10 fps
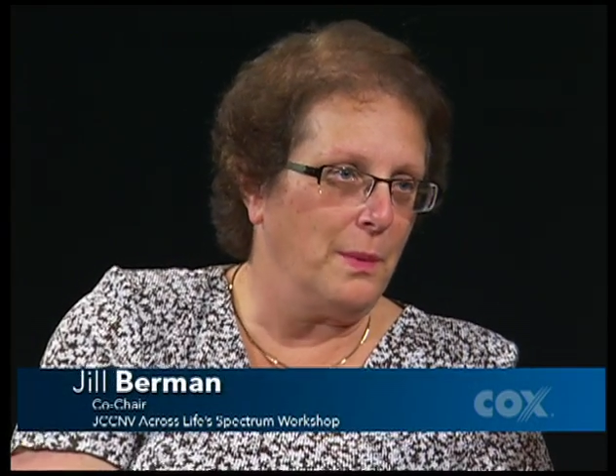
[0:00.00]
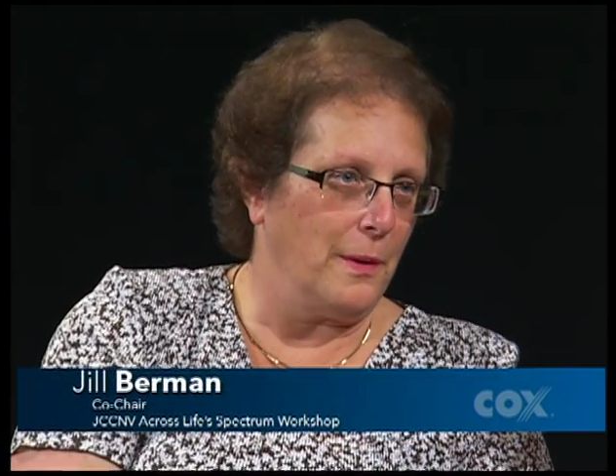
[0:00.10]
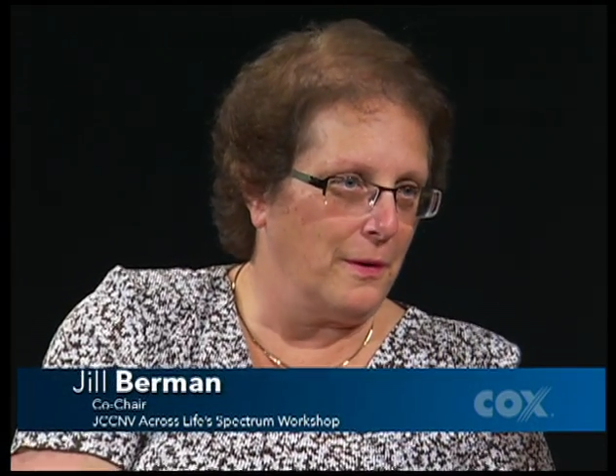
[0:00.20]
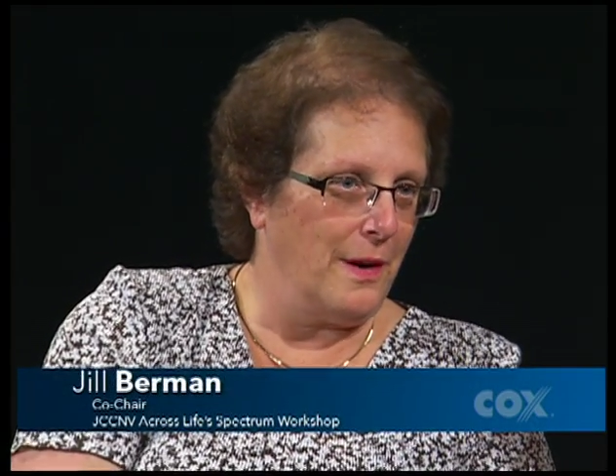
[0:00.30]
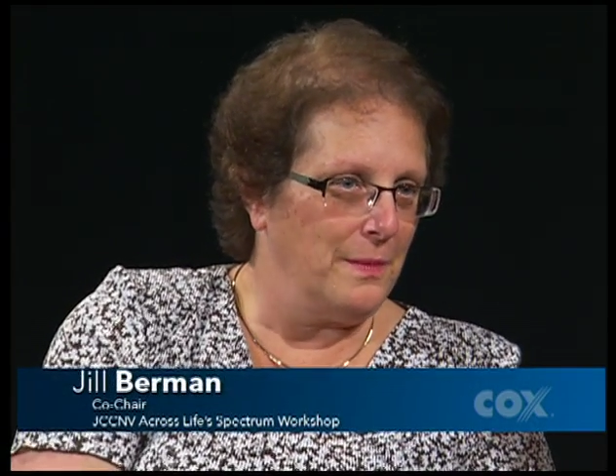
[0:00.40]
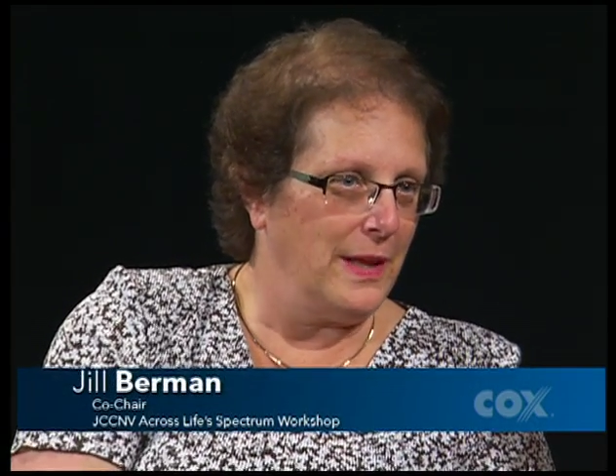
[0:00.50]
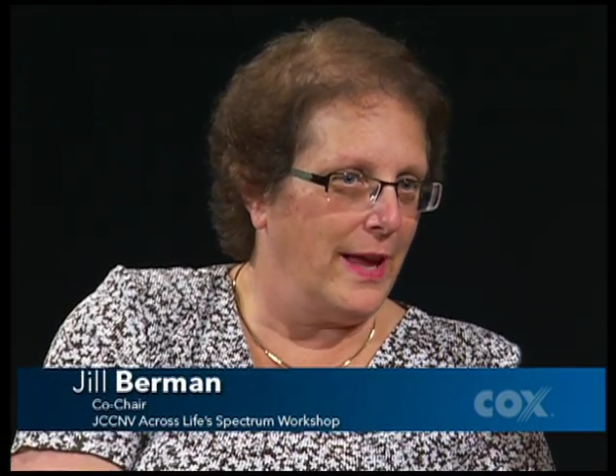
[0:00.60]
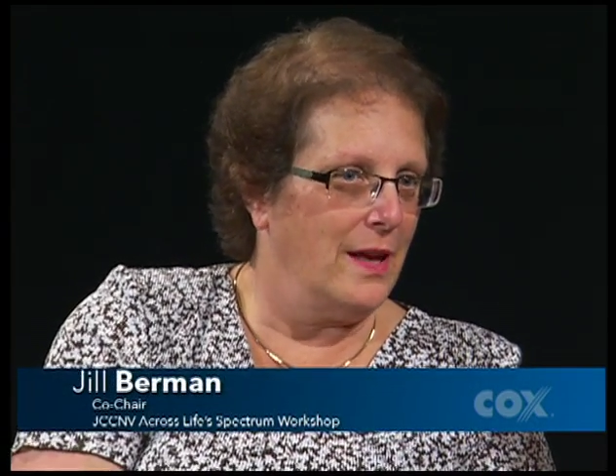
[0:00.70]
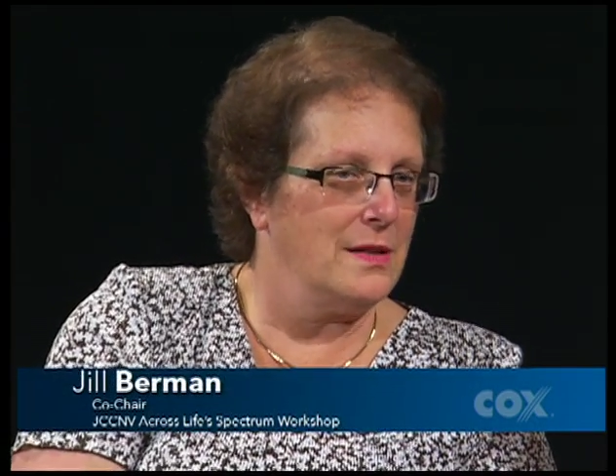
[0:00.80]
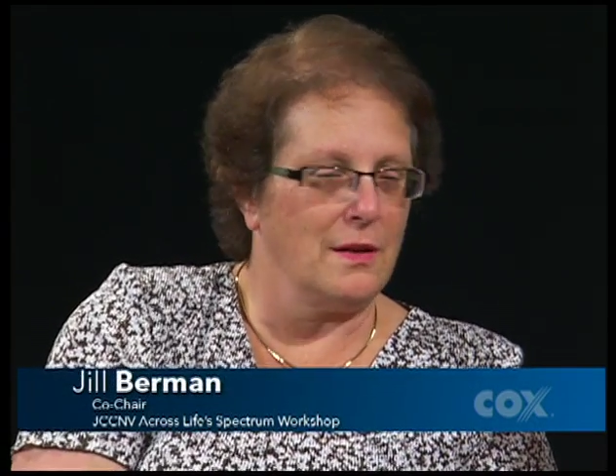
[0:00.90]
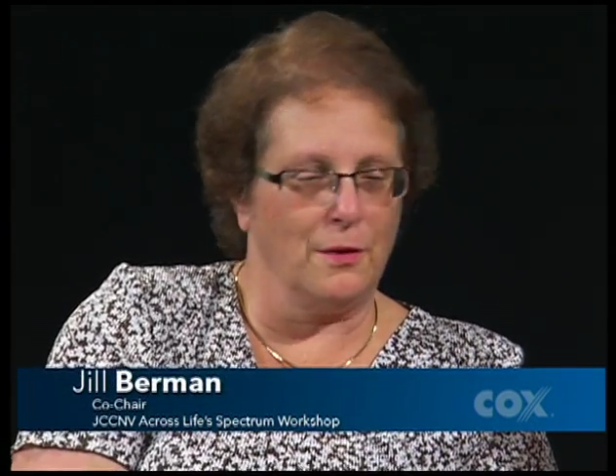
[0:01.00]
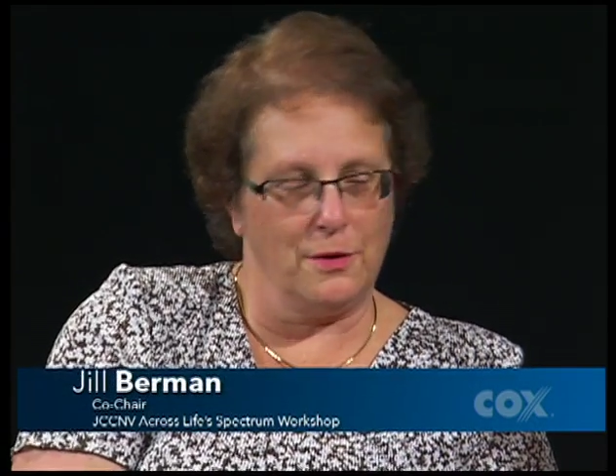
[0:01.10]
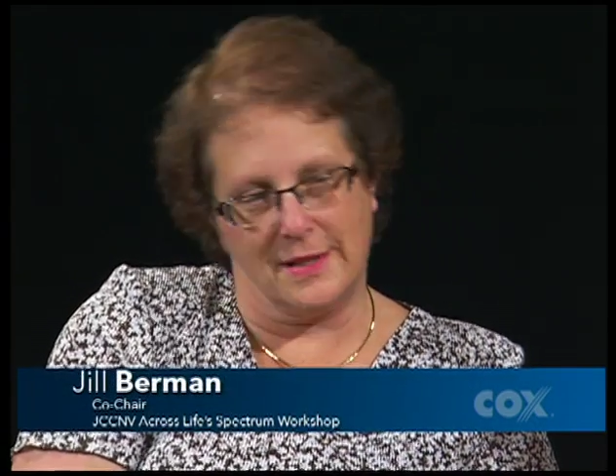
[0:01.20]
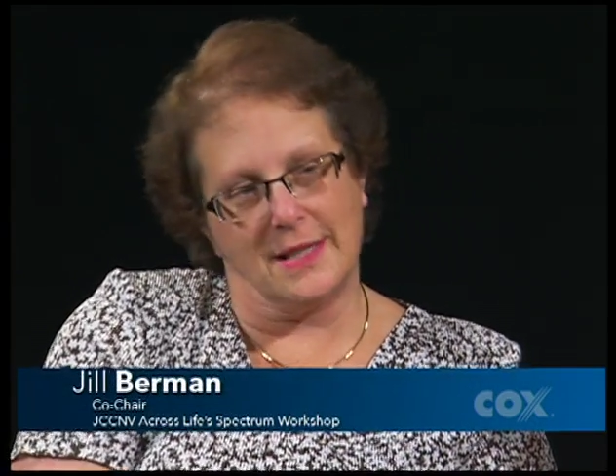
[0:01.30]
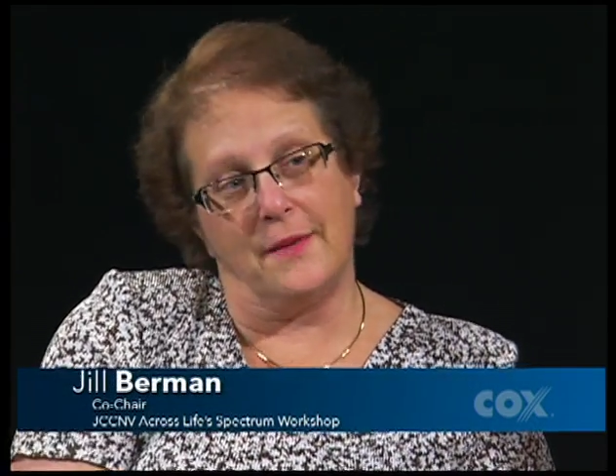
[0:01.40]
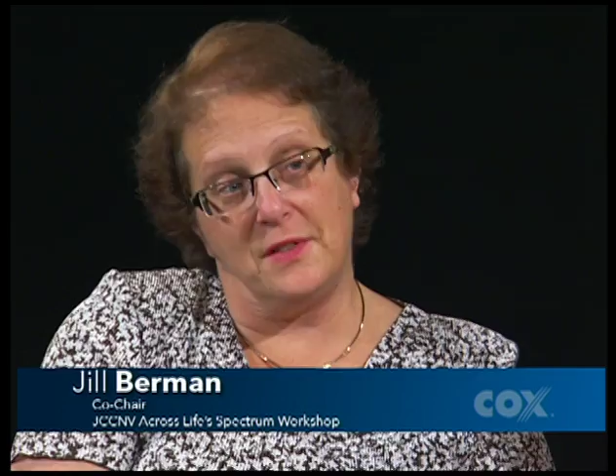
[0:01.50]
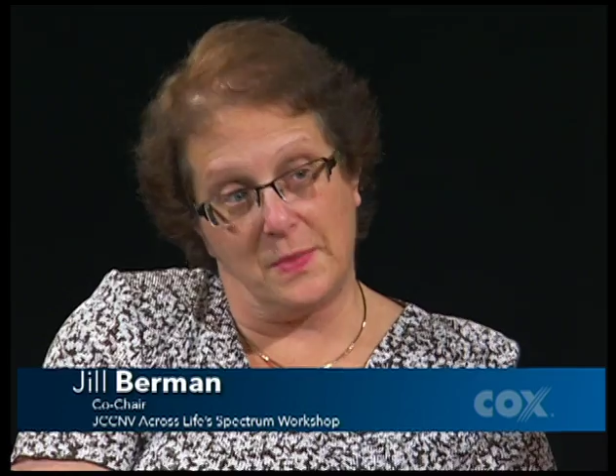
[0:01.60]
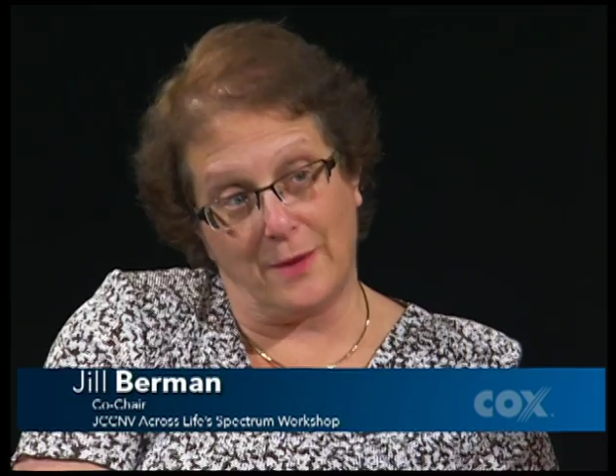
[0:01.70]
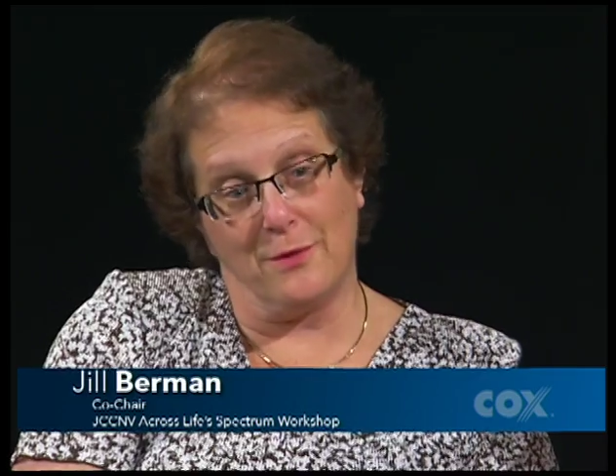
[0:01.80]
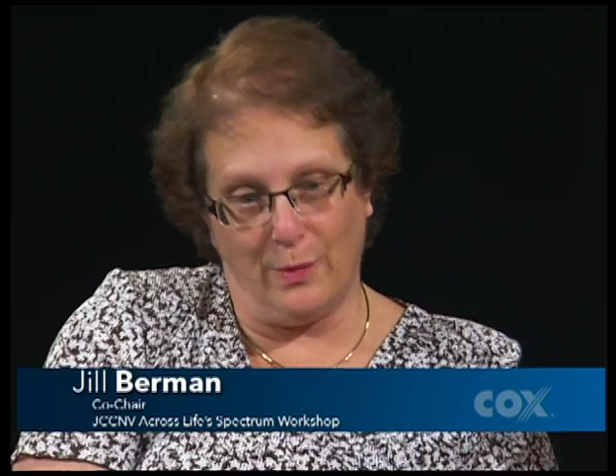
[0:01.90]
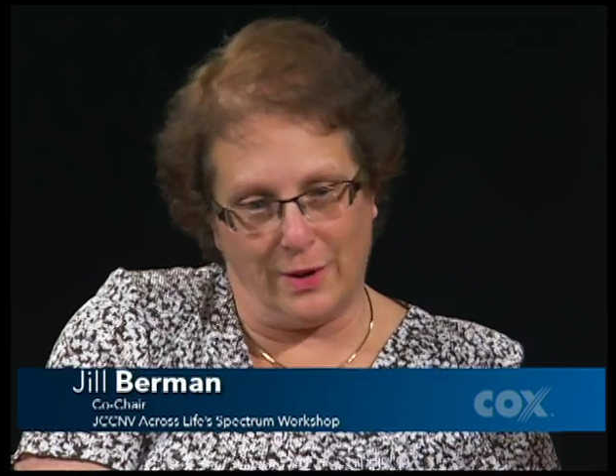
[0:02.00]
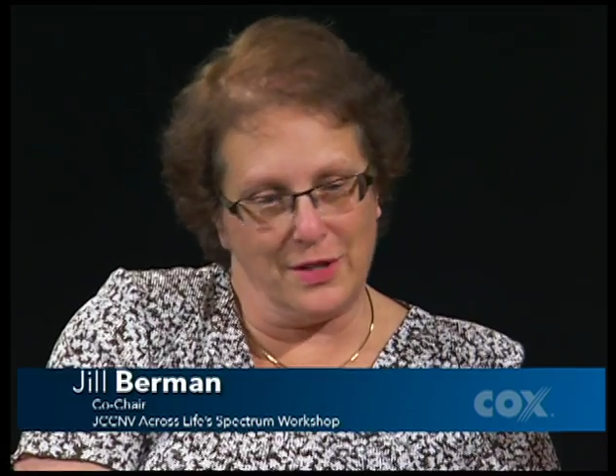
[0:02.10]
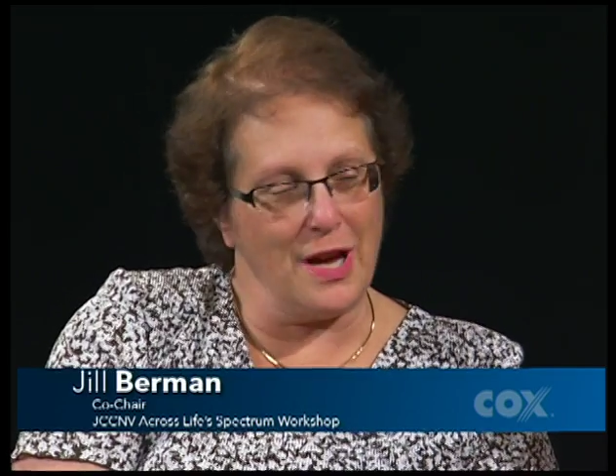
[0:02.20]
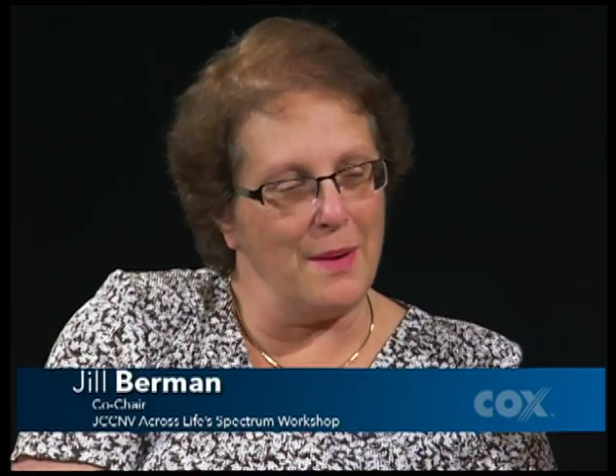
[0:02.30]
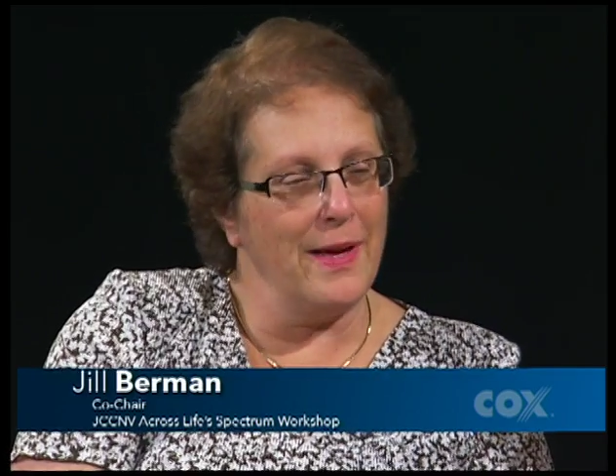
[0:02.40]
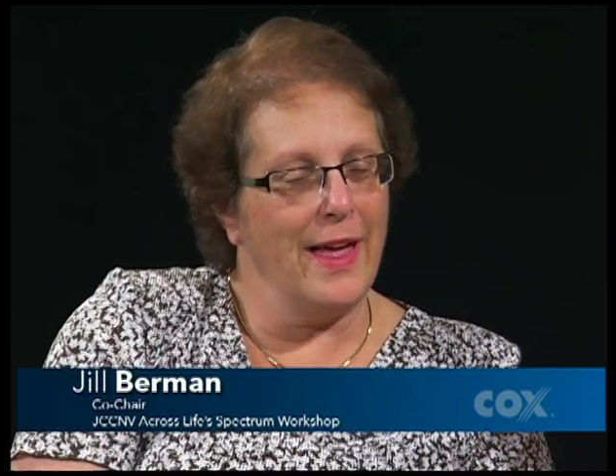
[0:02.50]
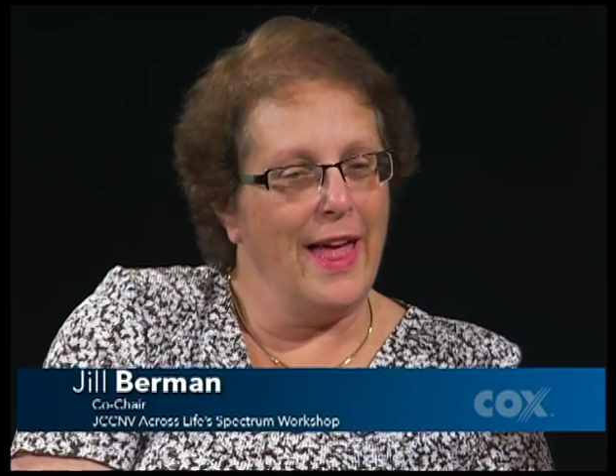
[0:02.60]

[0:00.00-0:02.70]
program planned across Life Spectrum Workshop,